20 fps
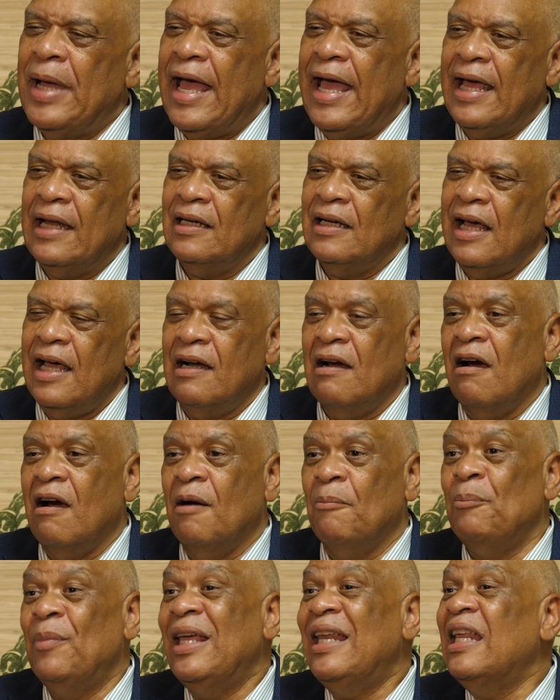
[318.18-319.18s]
And
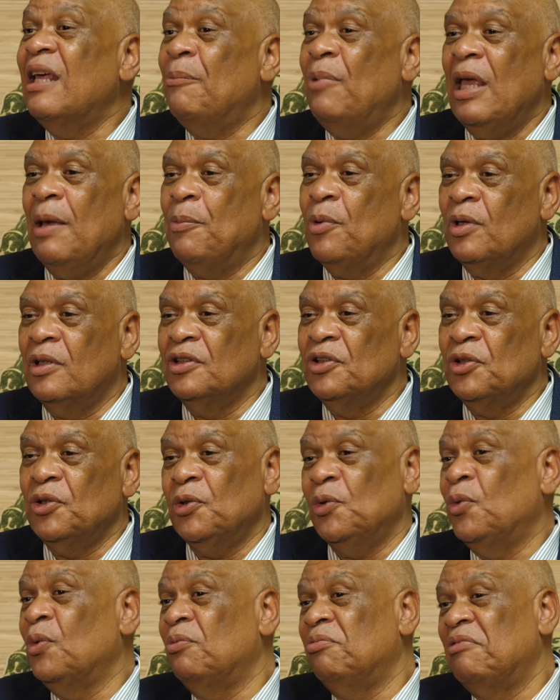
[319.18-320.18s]
our media people
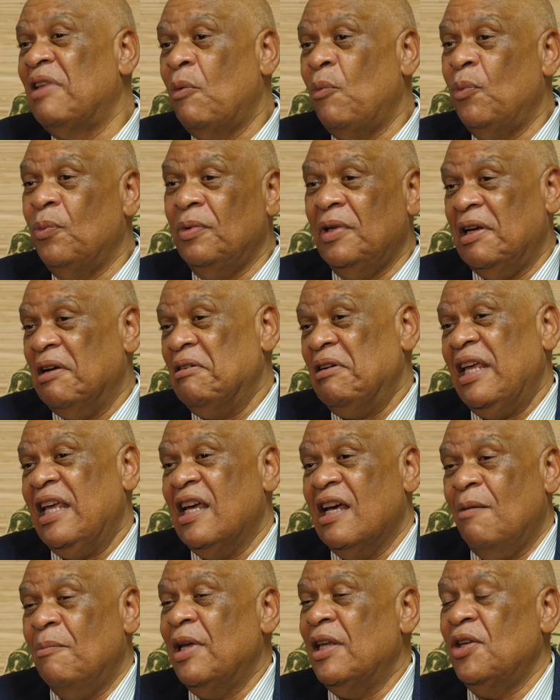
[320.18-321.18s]
knew that, you know,
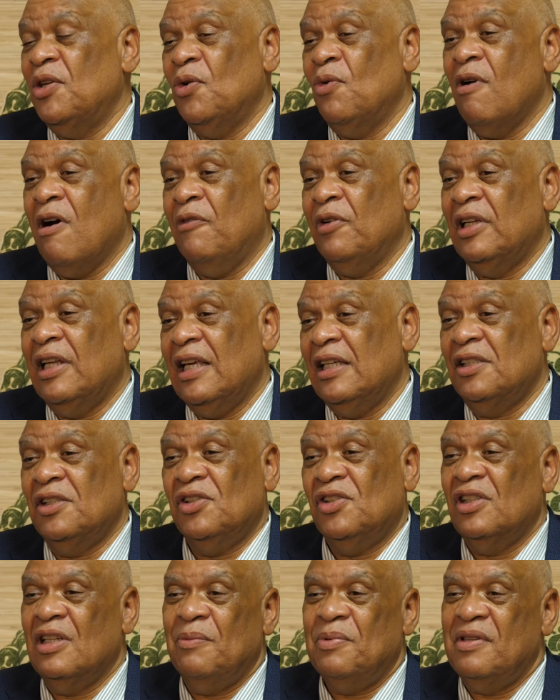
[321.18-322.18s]
him and knew our
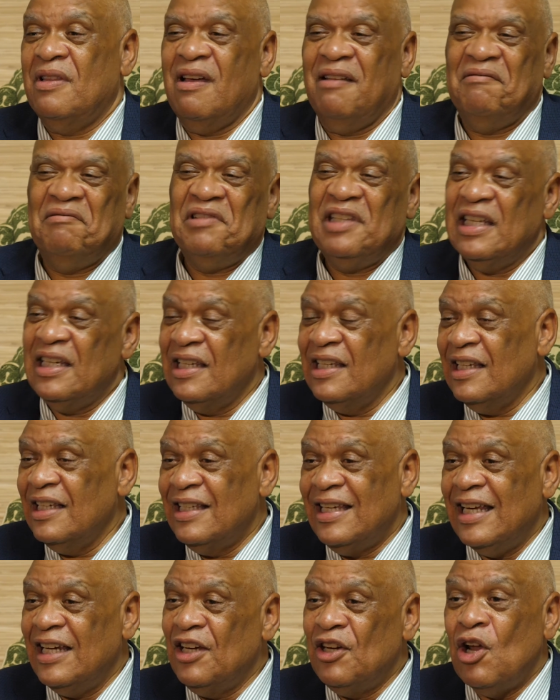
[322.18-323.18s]
relationship, but
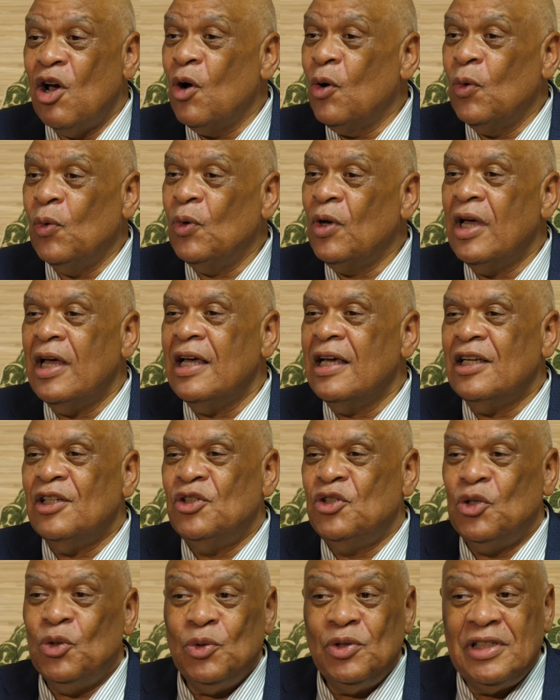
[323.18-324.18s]
did no
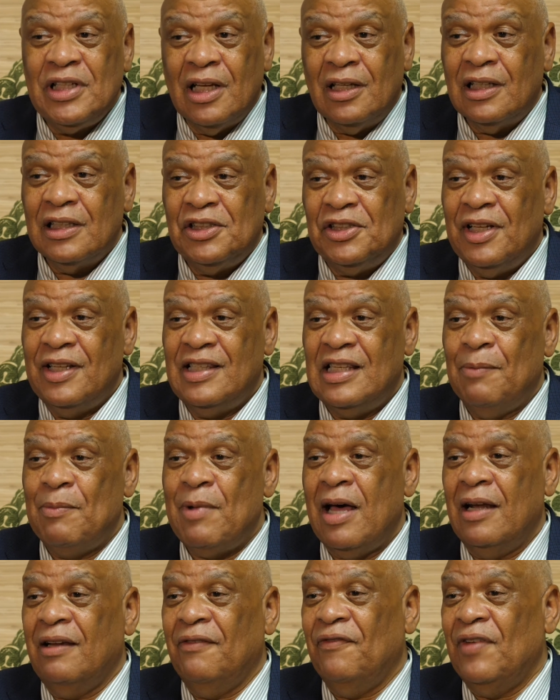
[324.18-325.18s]
due diligence
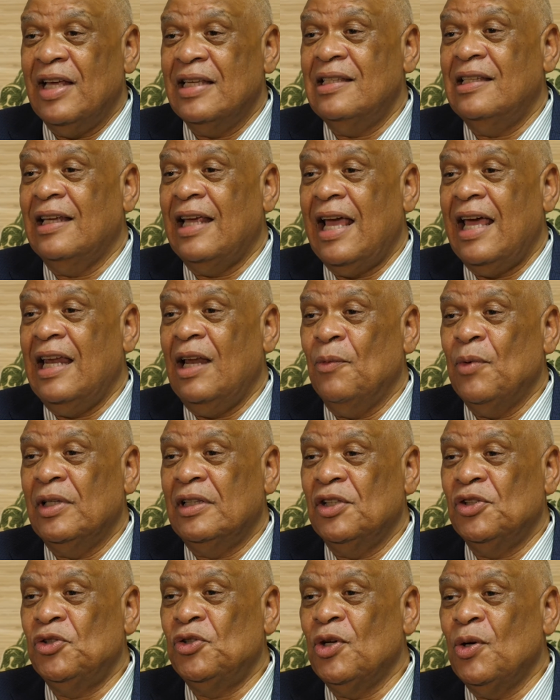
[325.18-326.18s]
about investigating
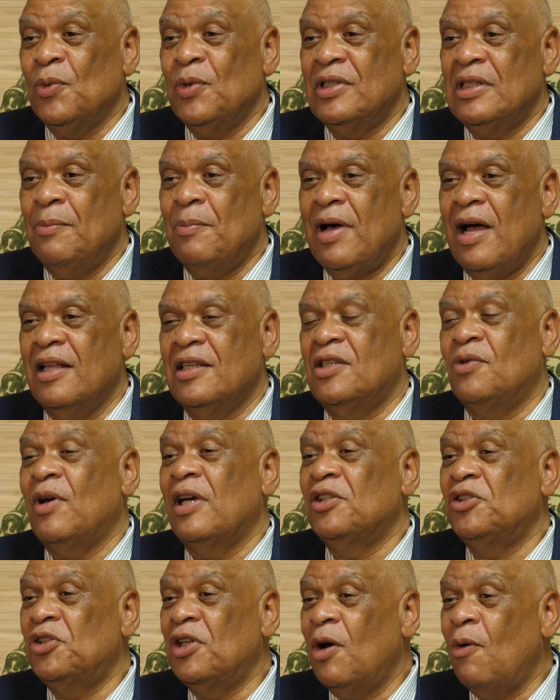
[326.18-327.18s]
what the show was about. So
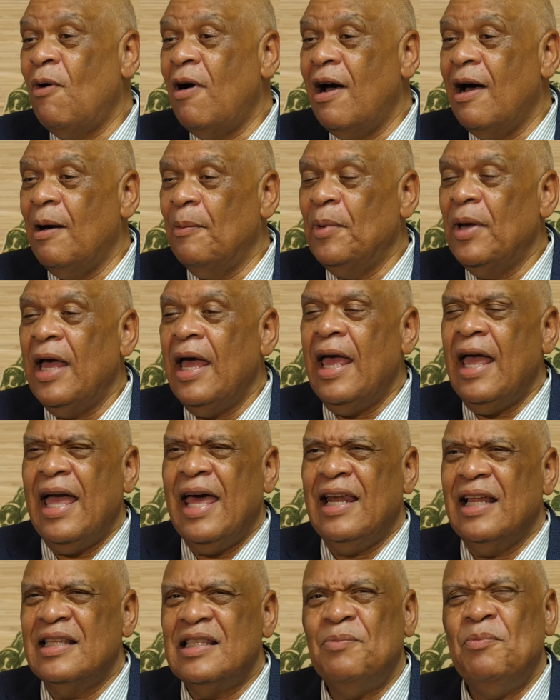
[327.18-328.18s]
I show up,
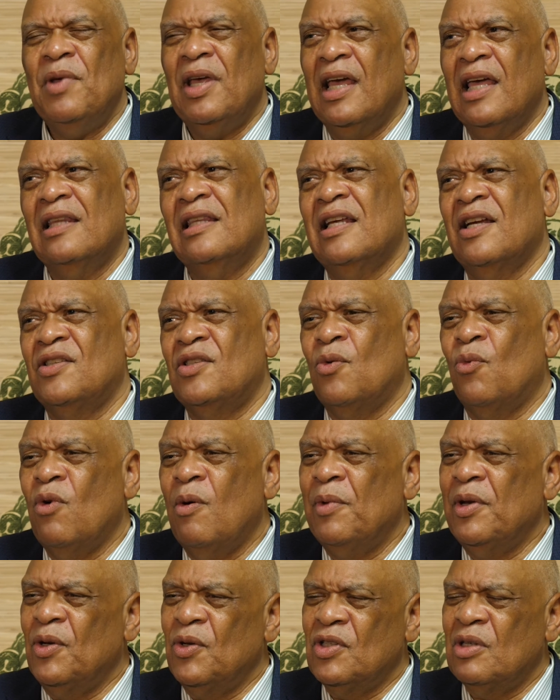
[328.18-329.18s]
and it's me, and there's a
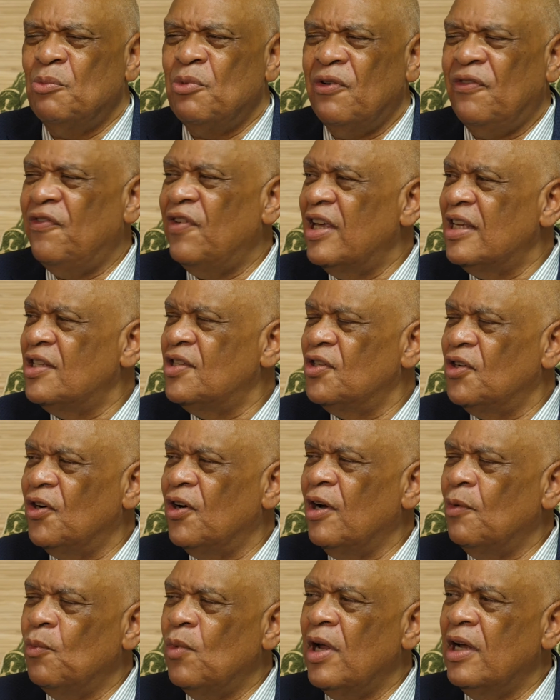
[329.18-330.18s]
woman who's a
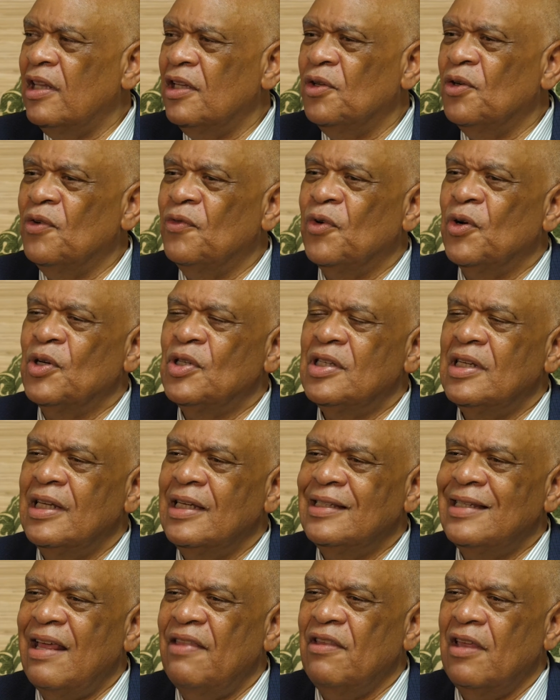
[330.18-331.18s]
professor at one of the
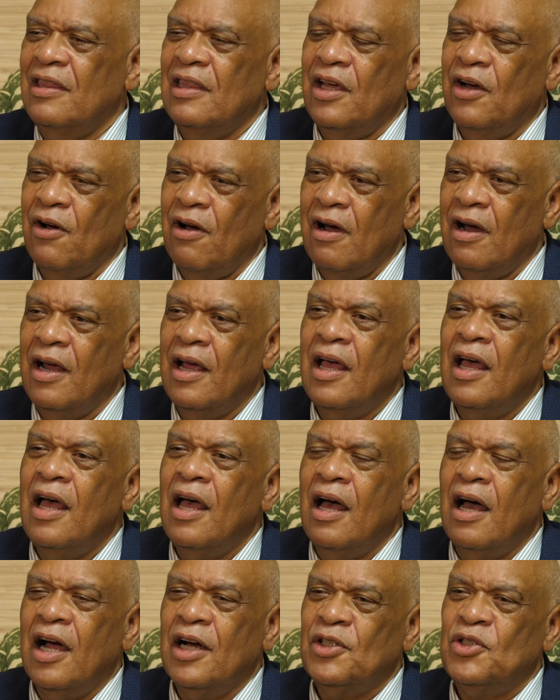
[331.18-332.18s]
universities, and then there
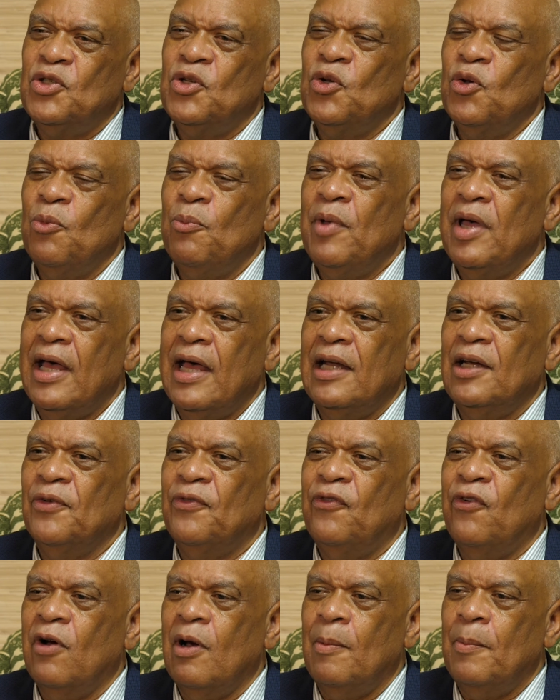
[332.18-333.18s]
are two
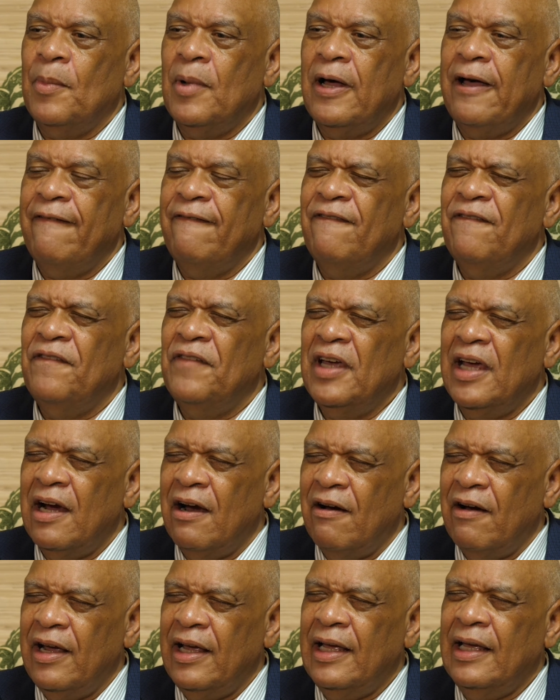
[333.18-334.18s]
men from a
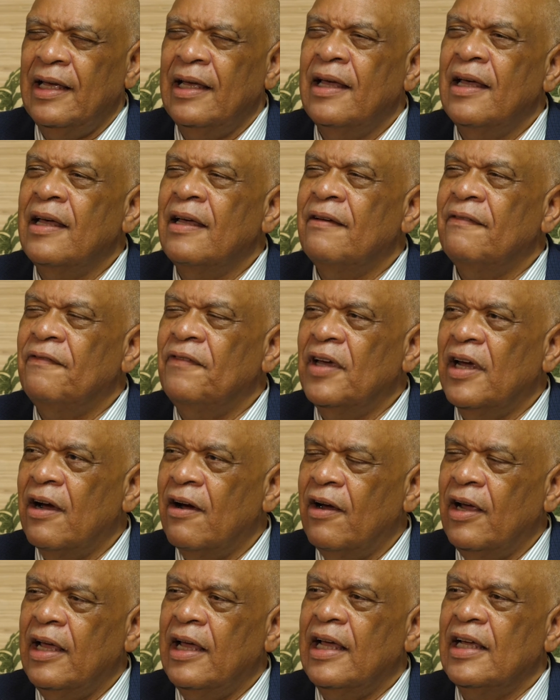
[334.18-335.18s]
very,
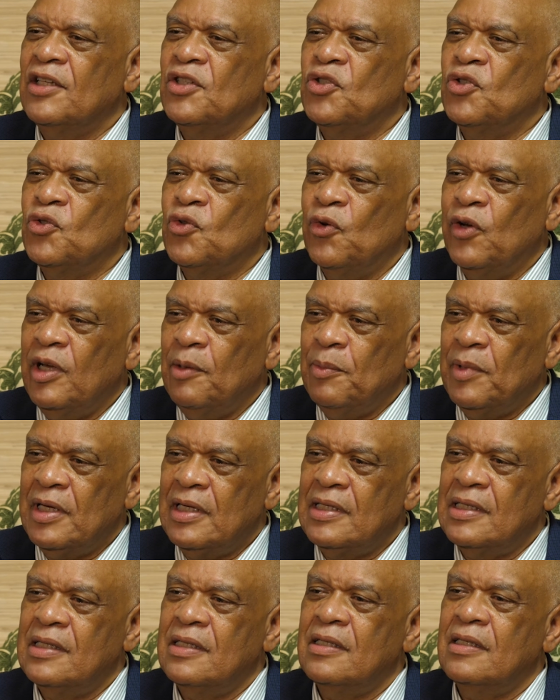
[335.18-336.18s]
very
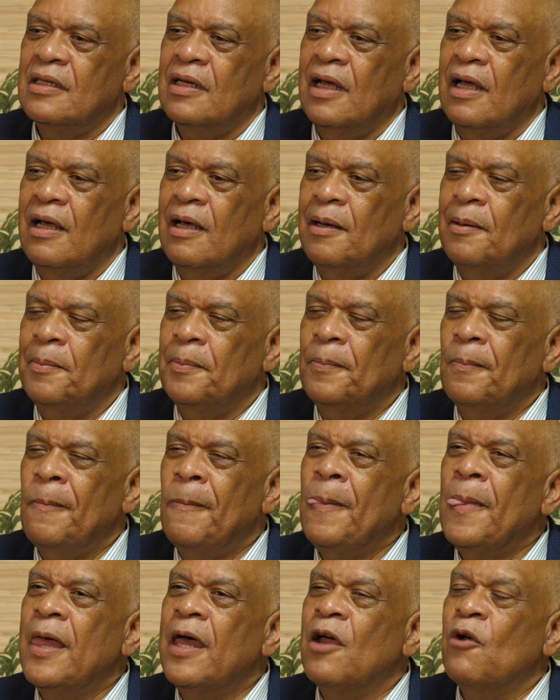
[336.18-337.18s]
extremist,
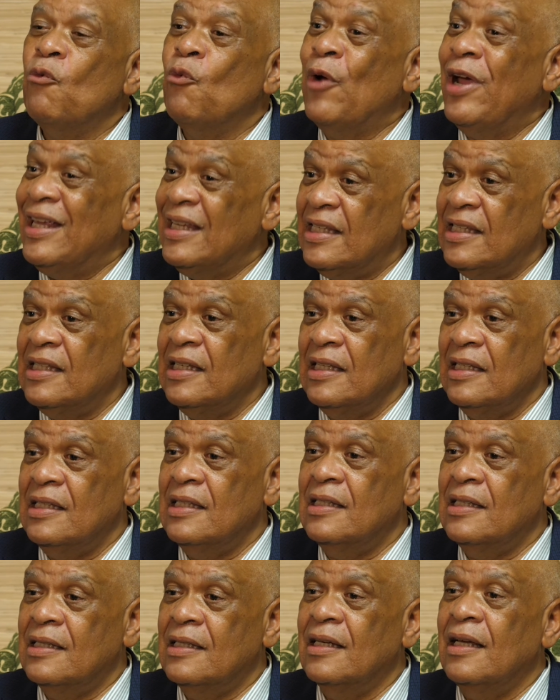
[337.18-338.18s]

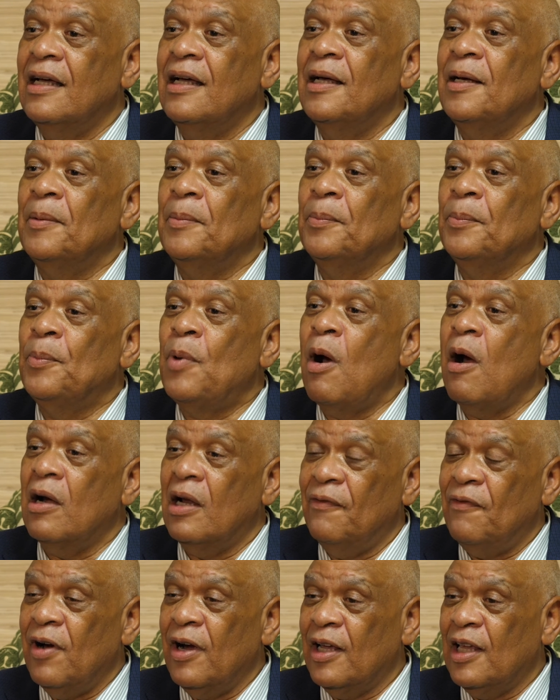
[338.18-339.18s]
racist
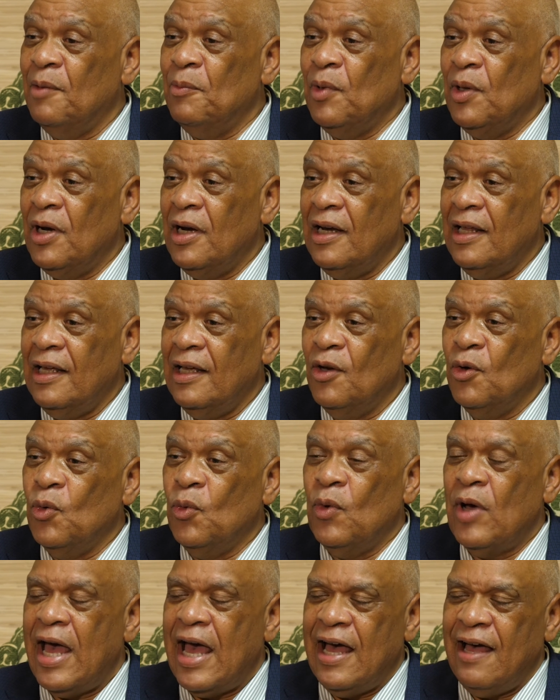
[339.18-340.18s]
part of our community
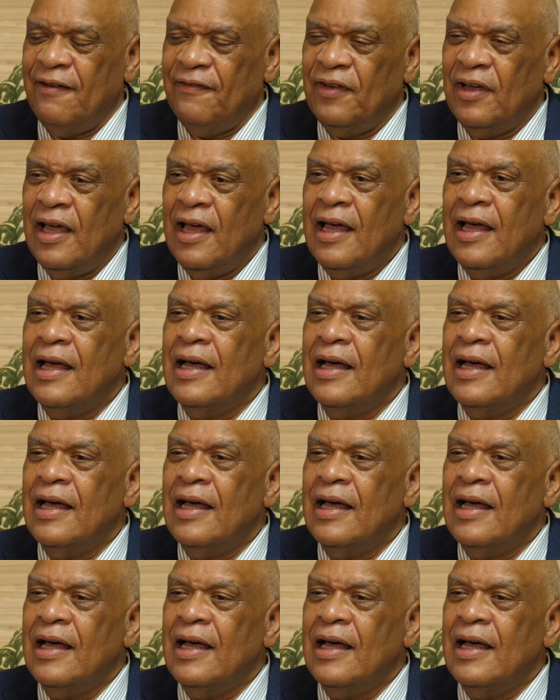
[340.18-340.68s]
who have